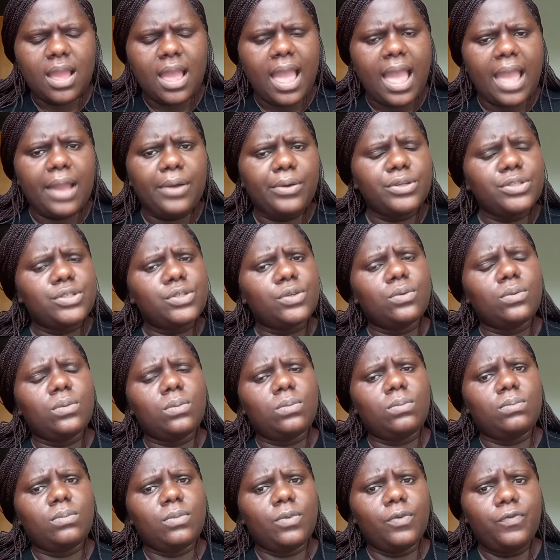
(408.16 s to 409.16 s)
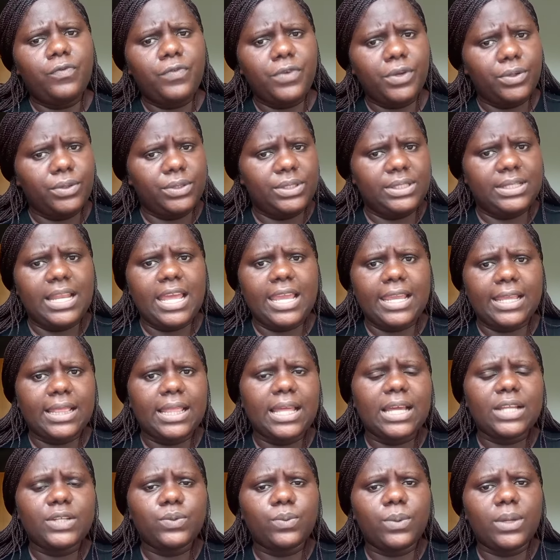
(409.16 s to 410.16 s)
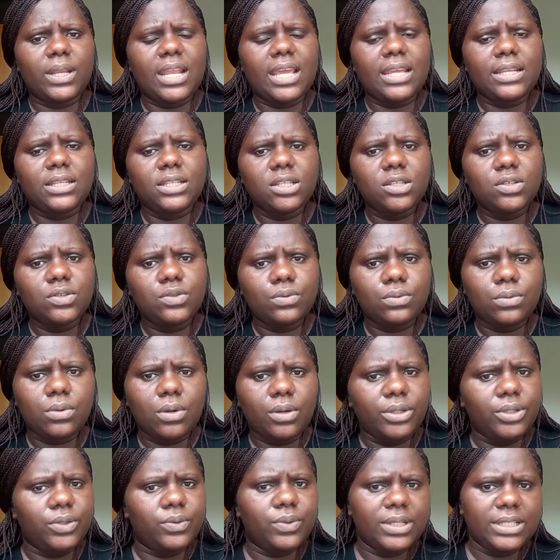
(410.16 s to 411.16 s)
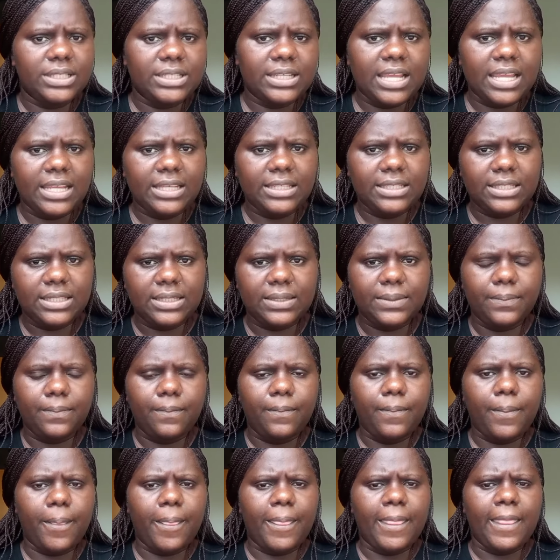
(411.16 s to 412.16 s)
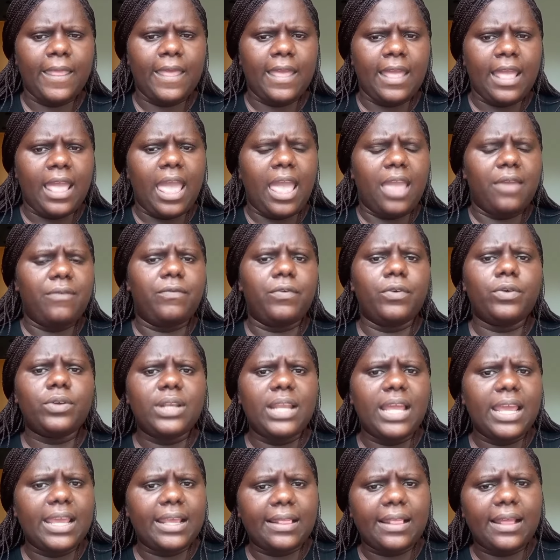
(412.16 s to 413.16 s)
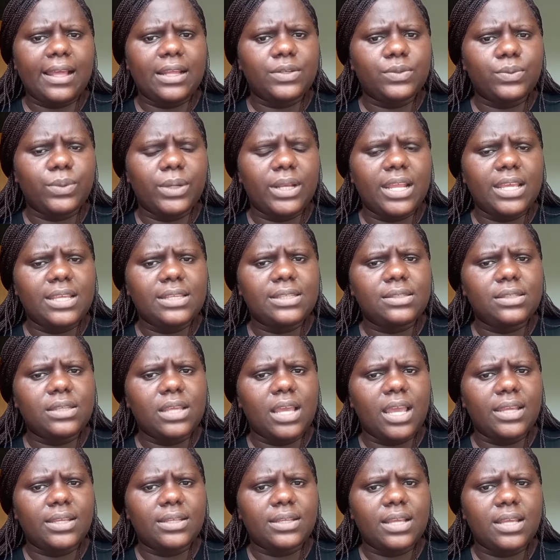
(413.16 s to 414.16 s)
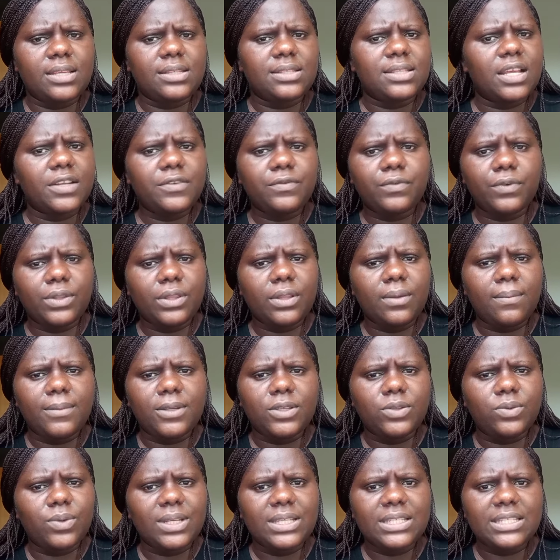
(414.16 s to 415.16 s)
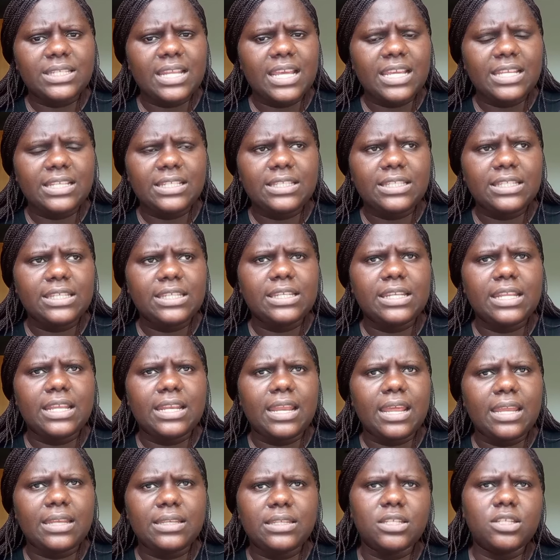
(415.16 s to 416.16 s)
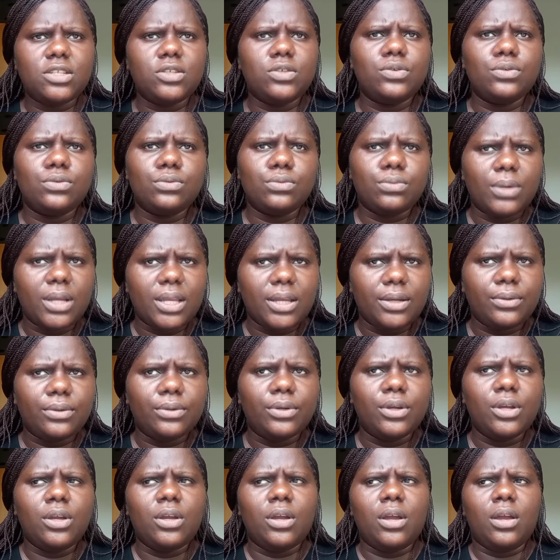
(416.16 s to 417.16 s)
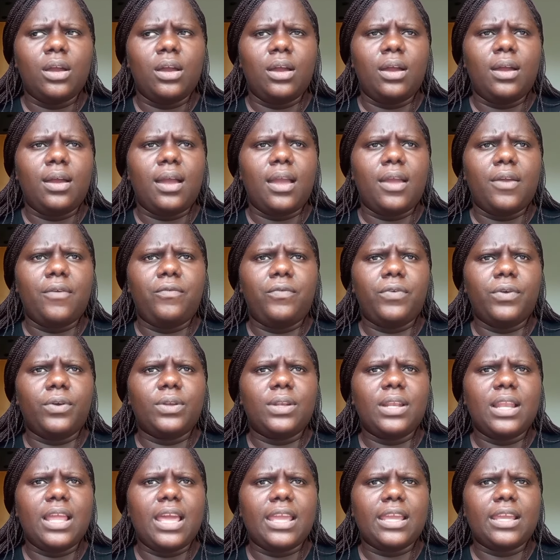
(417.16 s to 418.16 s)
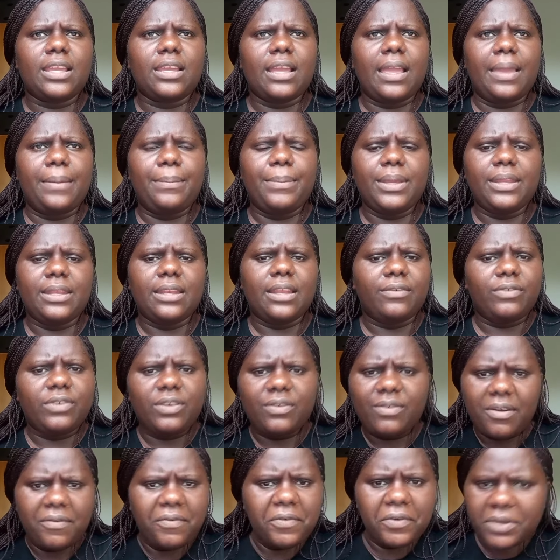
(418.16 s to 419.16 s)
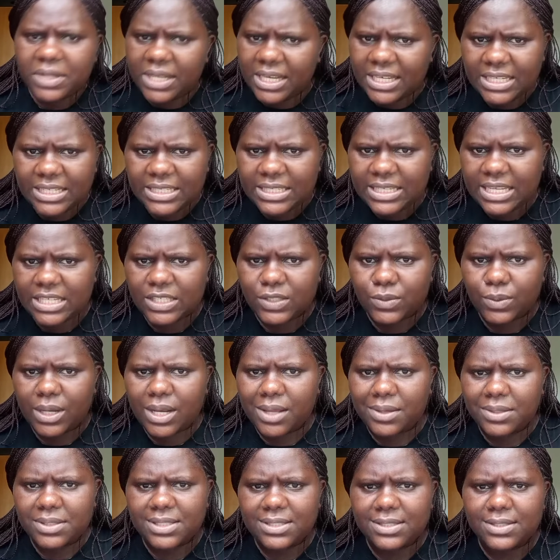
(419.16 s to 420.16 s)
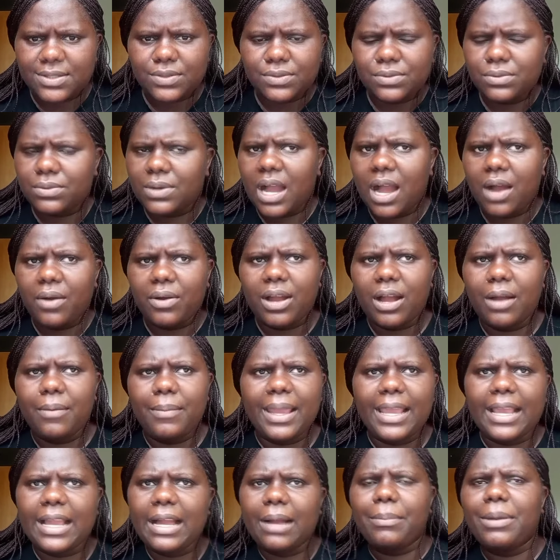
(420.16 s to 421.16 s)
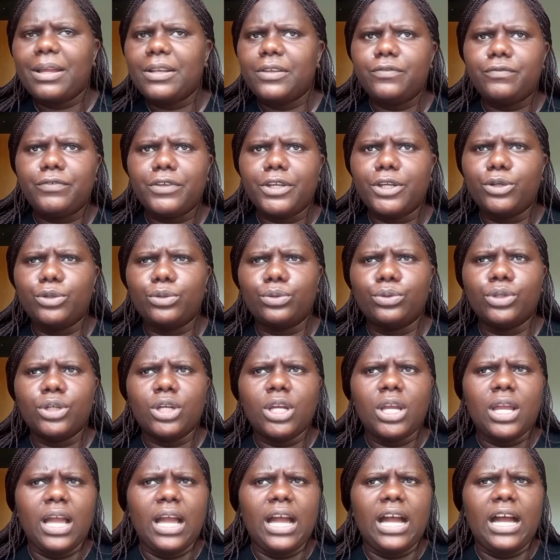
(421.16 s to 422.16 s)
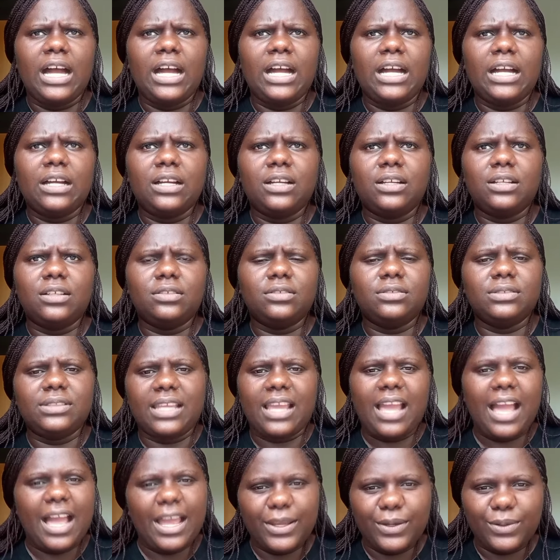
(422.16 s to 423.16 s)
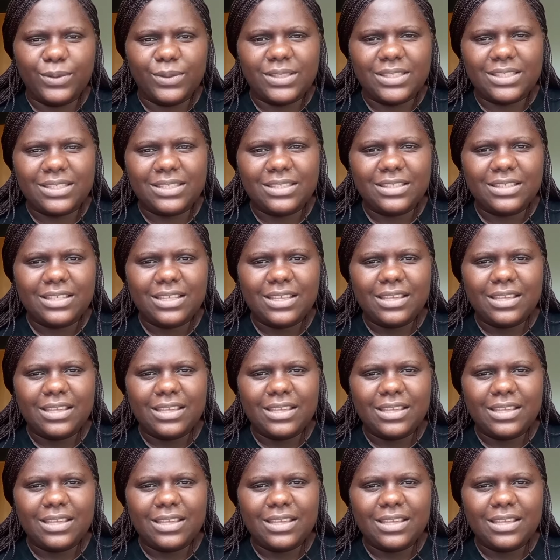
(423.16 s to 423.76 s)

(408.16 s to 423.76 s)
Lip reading: I also felt like that when I didn't do well in 2019. I felt like that when I sat for them in 2019 and I didn't do well. I felt like, I've never failed any test when I was in school. How come I come and fail the IELTS?